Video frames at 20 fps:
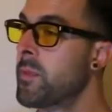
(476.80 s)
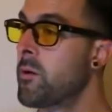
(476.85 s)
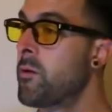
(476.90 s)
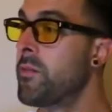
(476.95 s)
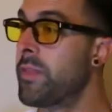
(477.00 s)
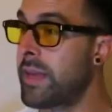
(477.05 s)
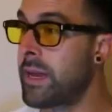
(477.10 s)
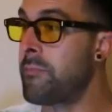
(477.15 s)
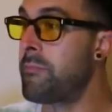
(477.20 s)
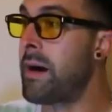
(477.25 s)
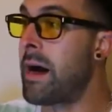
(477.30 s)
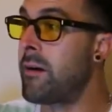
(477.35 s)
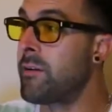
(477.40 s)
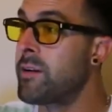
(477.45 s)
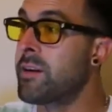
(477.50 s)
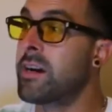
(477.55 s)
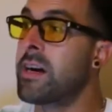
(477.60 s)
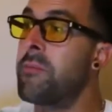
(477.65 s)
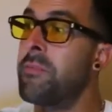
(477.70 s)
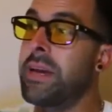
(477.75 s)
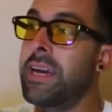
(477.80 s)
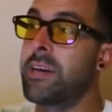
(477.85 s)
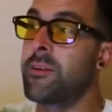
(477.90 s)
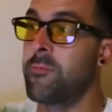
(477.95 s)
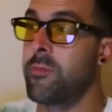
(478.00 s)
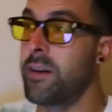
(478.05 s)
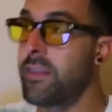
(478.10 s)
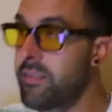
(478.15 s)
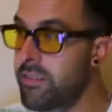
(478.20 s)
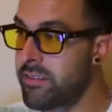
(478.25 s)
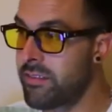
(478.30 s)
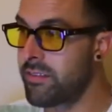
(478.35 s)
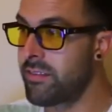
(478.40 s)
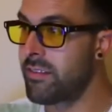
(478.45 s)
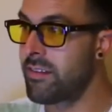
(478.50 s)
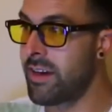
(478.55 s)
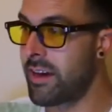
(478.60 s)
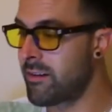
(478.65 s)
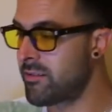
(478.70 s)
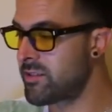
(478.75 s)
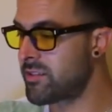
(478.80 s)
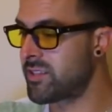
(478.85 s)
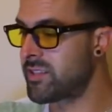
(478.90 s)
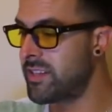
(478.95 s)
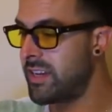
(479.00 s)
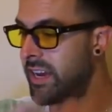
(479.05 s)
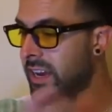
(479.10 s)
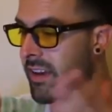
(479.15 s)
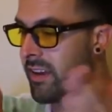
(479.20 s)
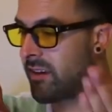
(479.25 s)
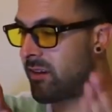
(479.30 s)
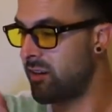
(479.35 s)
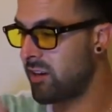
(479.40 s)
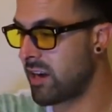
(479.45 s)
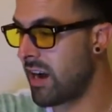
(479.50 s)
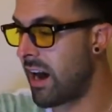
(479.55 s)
or the amount you're coming in with. I don't just say your